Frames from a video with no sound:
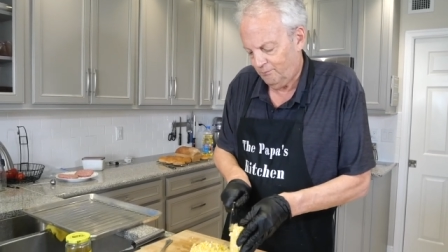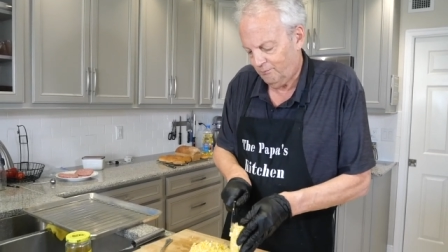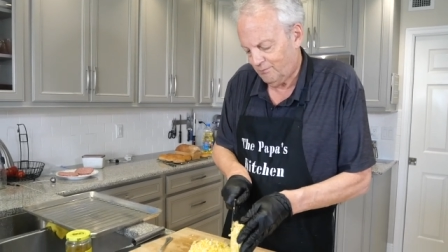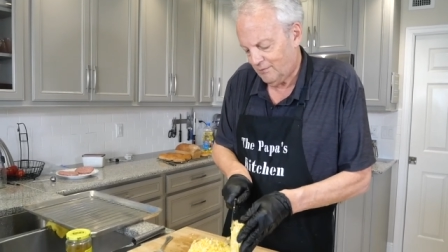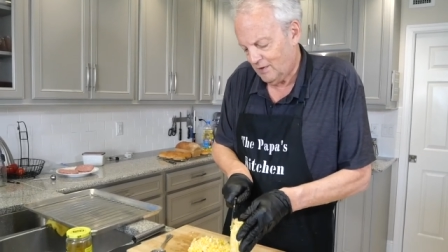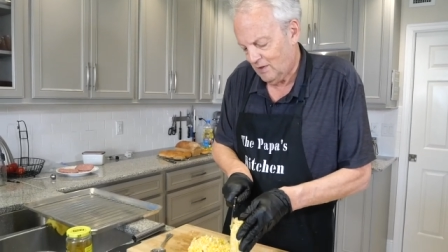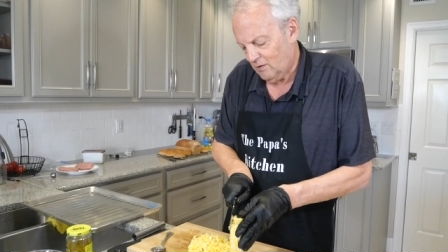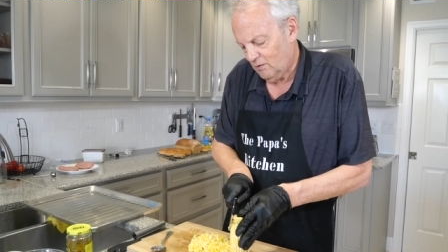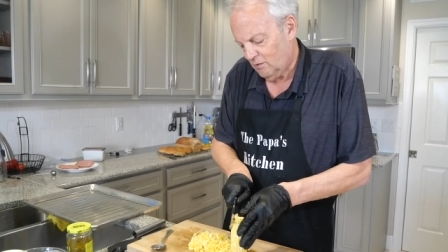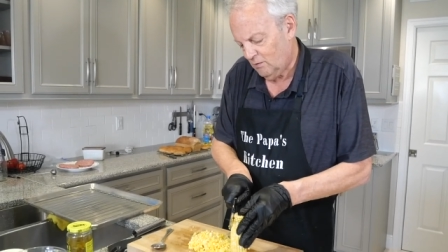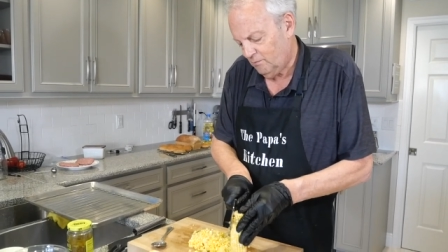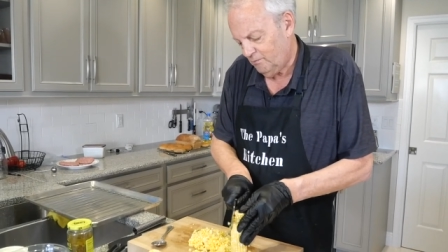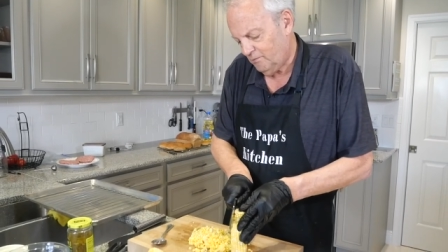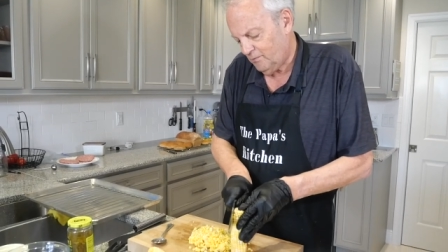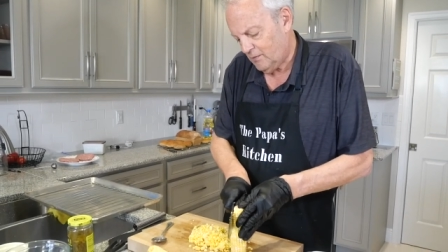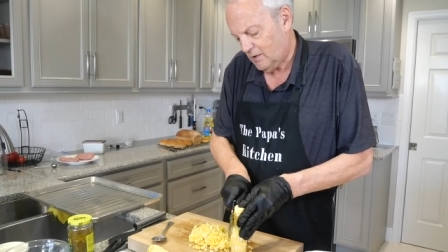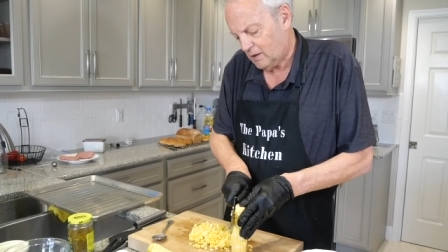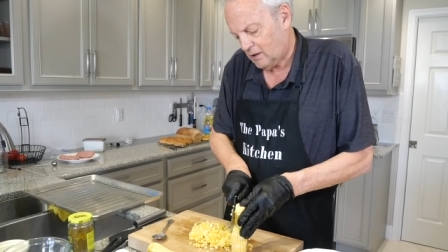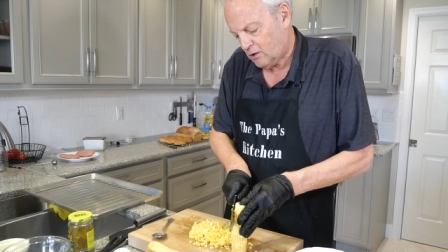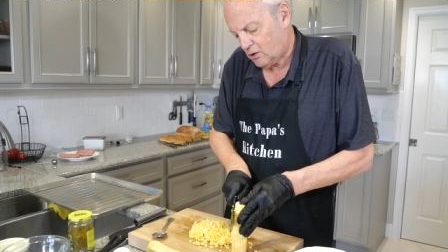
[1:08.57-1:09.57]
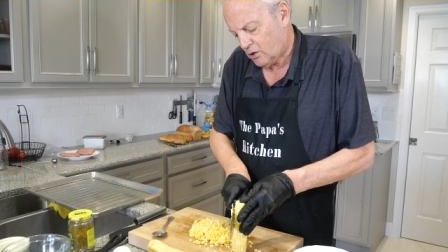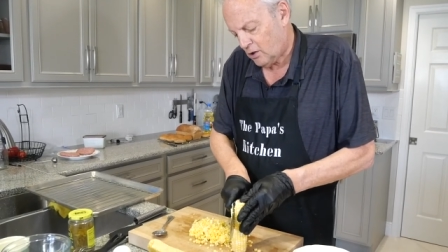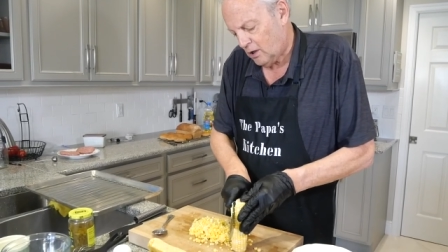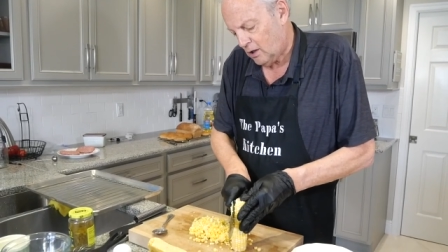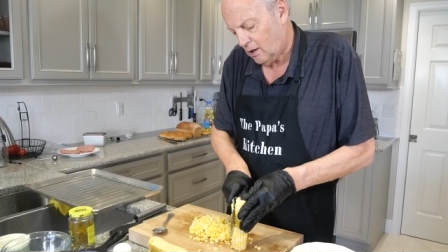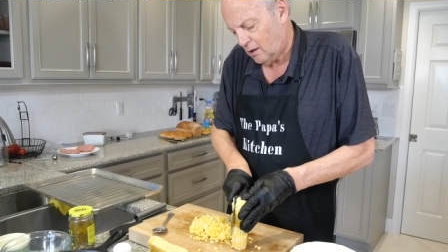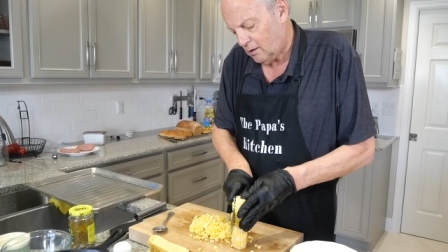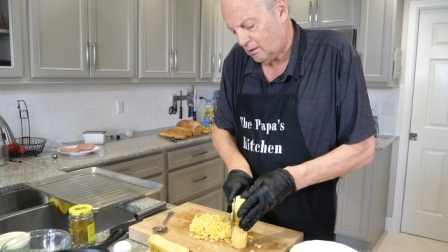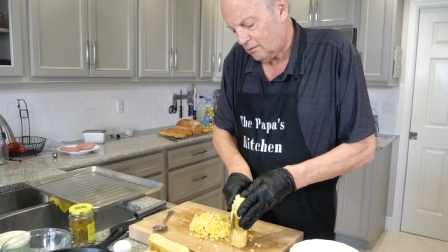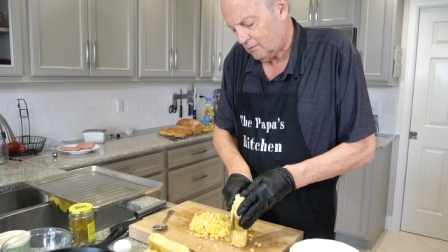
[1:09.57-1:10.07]
um,
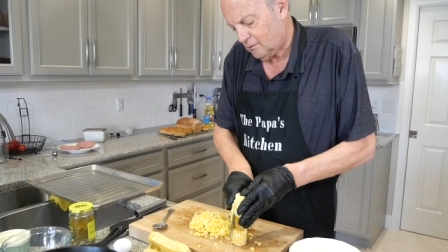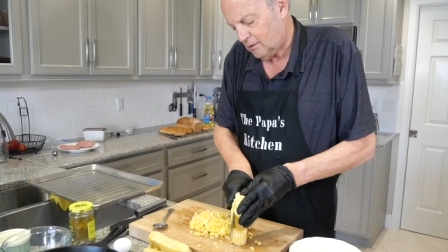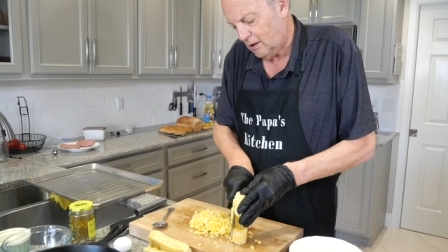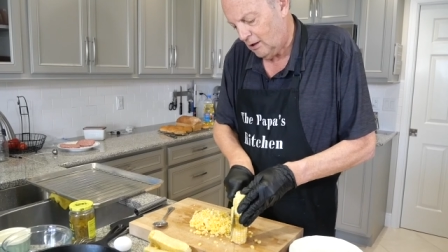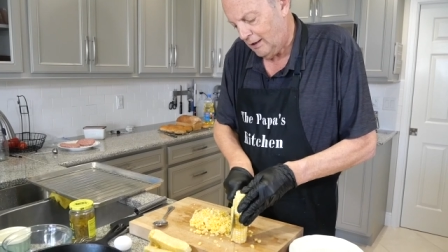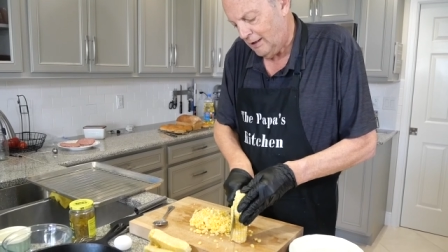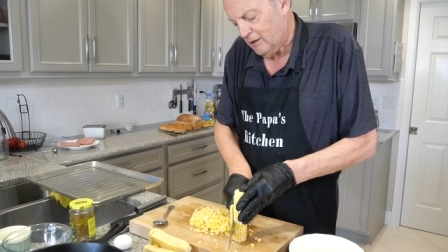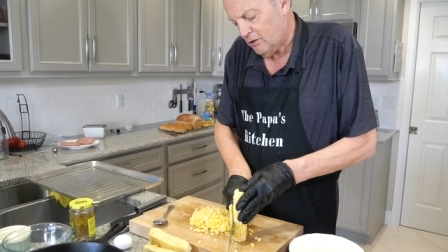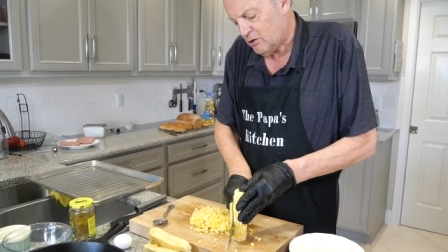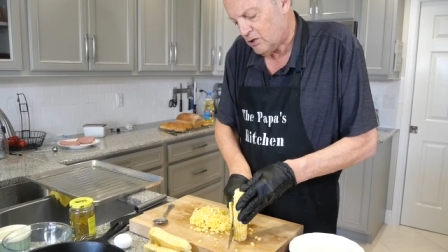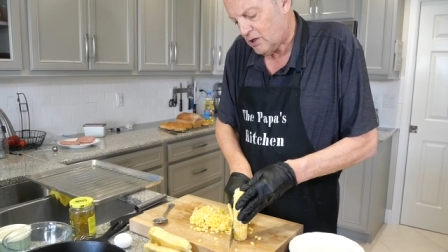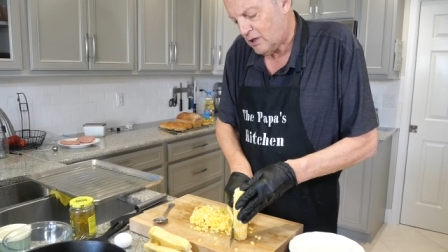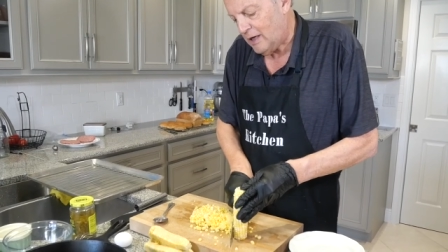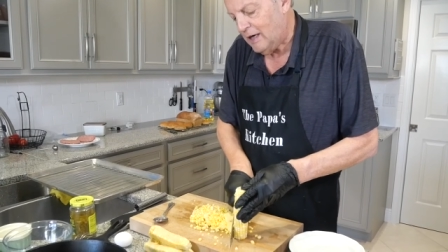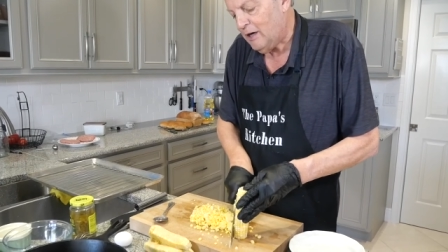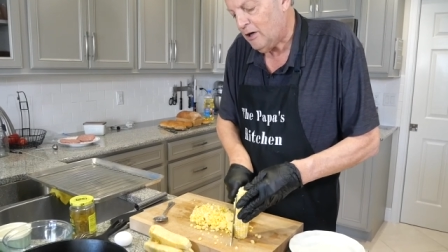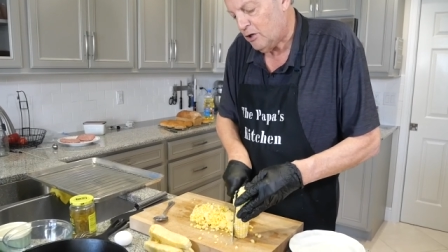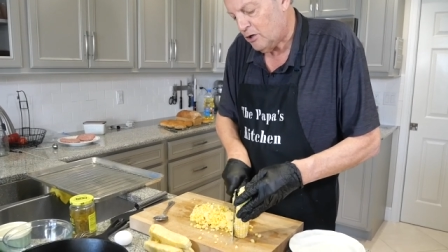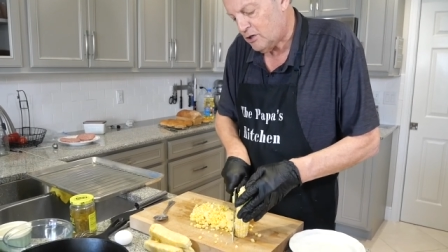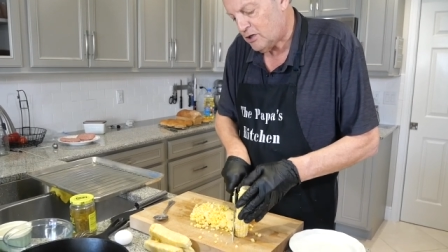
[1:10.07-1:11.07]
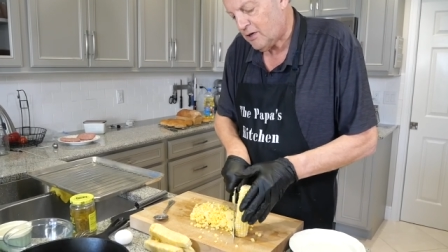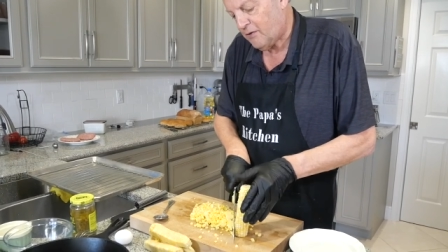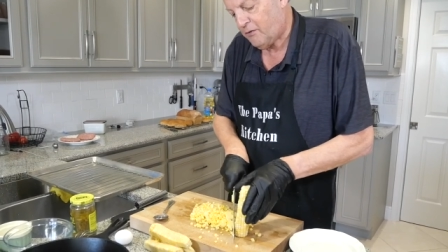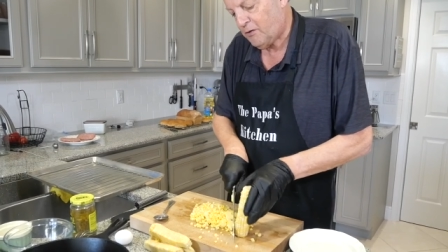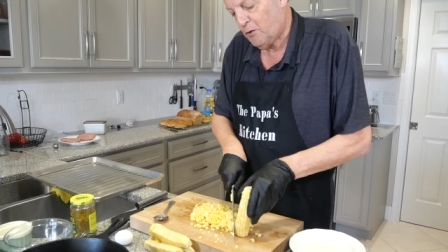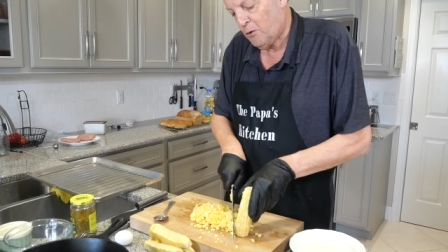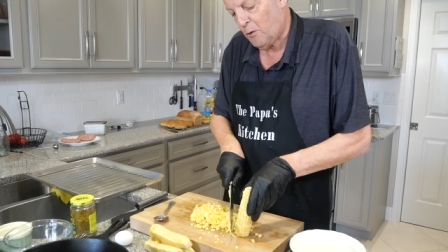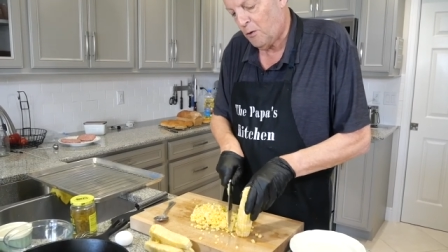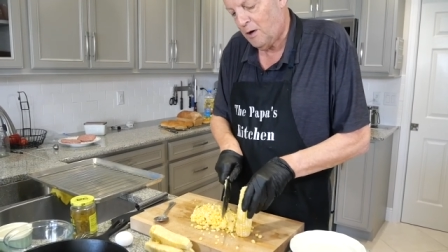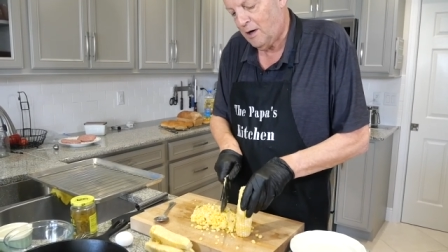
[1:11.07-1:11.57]
uh ears, ears, of
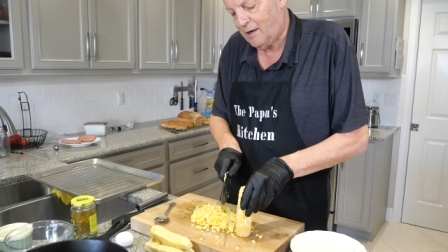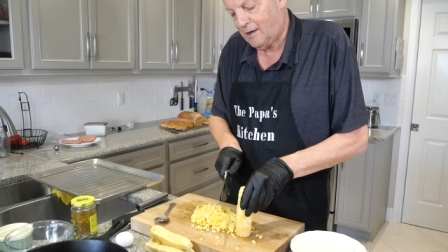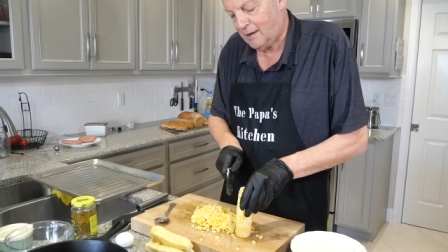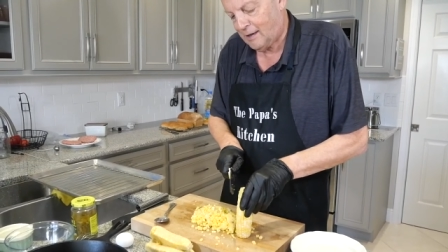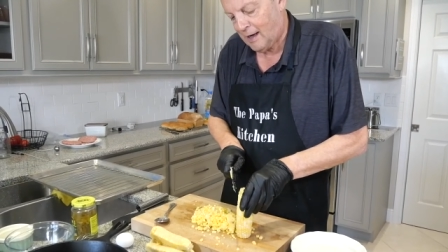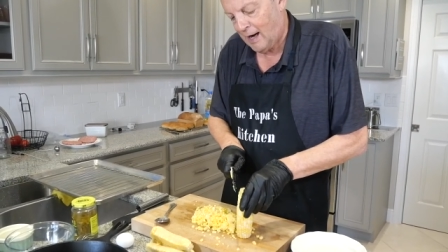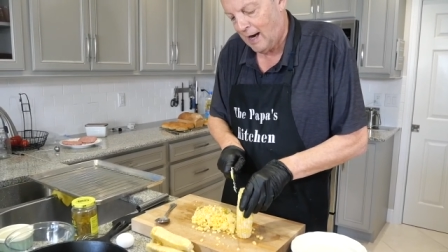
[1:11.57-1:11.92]
corn, ears.